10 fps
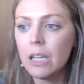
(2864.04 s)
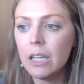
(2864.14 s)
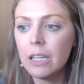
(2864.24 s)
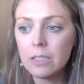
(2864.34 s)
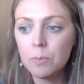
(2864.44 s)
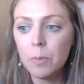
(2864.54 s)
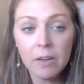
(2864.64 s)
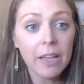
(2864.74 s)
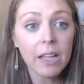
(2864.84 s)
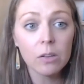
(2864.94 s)
it's been
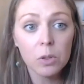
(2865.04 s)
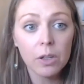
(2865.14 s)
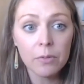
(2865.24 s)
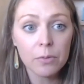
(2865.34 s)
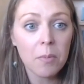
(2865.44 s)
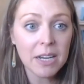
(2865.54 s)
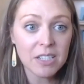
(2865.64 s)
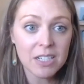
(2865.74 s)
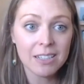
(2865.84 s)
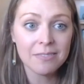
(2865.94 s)
available
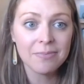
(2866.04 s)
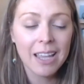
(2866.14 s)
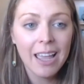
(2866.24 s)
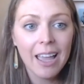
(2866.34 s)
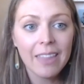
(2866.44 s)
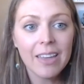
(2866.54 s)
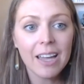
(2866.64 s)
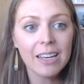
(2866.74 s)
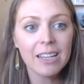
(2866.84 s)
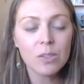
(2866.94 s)
information
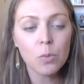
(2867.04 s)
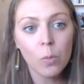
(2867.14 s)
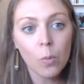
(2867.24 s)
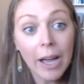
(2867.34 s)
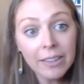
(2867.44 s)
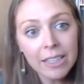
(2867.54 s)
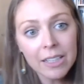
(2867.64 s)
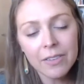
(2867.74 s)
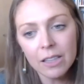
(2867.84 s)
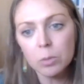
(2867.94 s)
that is widely
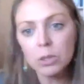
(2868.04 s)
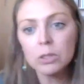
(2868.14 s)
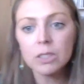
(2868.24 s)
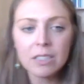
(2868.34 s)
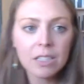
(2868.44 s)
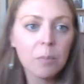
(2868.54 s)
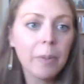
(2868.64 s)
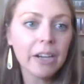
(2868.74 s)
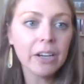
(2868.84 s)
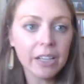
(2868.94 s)
available. It's
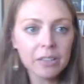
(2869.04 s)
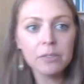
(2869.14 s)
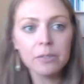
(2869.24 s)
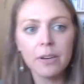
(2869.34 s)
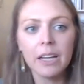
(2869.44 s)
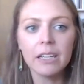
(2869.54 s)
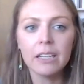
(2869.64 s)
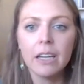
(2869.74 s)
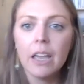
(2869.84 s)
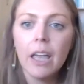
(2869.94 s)
comparative, right?
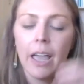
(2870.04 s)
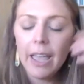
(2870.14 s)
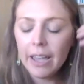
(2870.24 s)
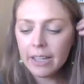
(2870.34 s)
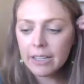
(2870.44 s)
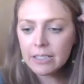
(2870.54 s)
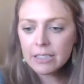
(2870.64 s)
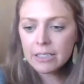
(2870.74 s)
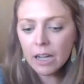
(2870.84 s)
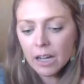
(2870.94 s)
And
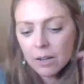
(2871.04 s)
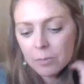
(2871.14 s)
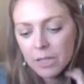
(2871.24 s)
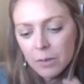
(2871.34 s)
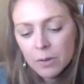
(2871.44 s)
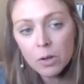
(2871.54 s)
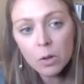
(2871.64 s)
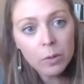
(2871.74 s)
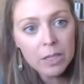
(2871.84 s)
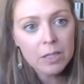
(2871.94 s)
um, even though
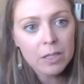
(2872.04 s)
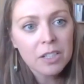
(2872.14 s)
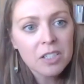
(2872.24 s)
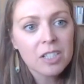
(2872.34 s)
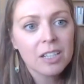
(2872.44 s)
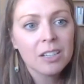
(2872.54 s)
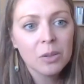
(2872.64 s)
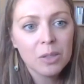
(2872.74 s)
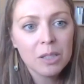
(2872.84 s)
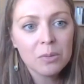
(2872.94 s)
research,
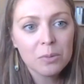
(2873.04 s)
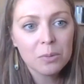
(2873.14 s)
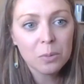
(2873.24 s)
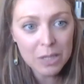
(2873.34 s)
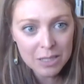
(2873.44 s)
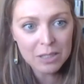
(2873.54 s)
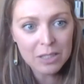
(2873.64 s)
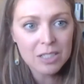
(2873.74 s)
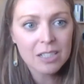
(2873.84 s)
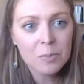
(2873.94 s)
including
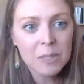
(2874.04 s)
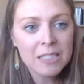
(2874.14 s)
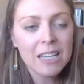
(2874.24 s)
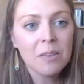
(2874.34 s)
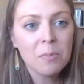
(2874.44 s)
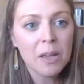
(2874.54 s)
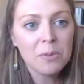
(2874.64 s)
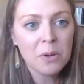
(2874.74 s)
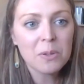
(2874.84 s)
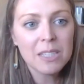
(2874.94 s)
research that has been done by
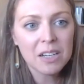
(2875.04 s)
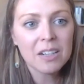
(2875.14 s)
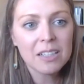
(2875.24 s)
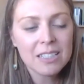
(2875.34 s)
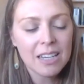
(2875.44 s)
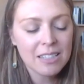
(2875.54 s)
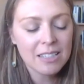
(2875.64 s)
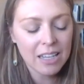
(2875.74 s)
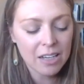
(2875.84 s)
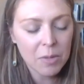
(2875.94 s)
folks here at Texas
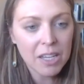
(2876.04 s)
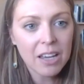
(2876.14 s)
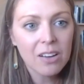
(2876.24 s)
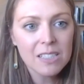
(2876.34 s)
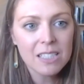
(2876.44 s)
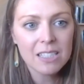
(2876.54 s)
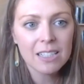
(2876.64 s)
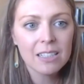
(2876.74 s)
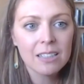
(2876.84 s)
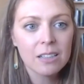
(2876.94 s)
A&M at
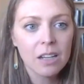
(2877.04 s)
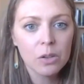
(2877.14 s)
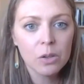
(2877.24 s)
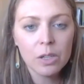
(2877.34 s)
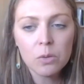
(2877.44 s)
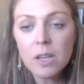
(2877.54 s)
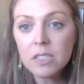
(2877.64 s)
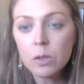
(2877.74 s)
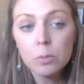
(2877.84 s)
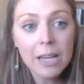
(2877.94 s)
Galveston, including
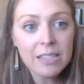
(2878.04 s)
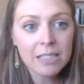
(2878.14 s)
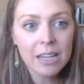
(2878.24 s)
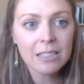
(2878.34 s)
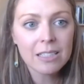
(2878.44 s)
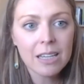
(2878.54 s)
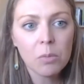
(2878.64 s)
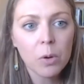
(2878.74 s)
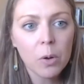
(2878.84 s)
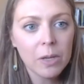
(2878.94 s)
Russell Blessing and
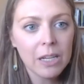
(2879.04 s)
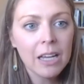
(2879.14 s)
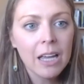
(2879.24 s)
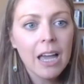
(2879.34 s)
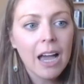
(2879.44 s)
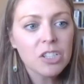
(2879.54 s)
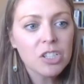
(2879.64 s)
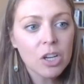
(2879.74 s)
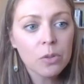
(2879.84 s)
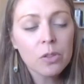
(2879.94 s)
Sam Brody, has
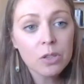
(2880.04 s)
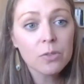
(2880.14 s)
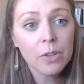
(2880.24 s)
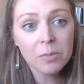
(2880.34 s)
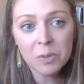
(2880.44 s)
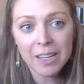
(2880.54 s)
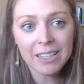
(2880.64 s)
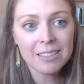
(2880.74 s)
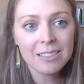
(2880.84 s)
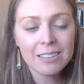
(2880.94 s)
shown that those
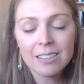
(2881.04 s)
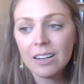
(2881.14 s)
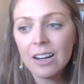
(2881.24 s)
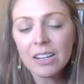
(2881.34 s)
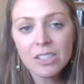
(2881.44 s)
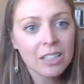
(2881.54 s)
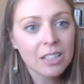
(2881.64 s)
floodplains are actually